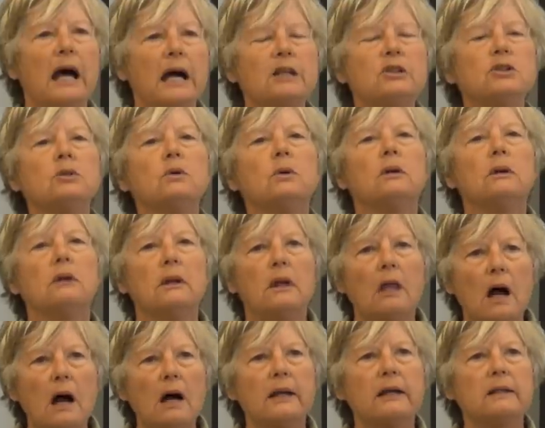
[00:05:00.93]
I do a
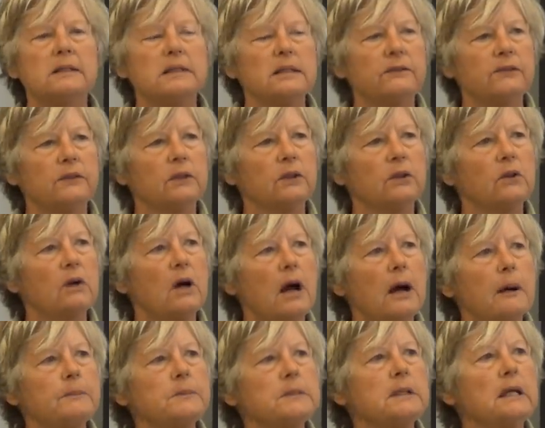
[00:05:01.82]
lot of different
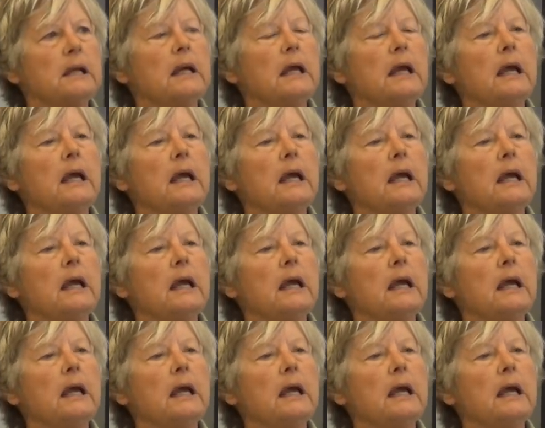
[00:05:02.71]
crops.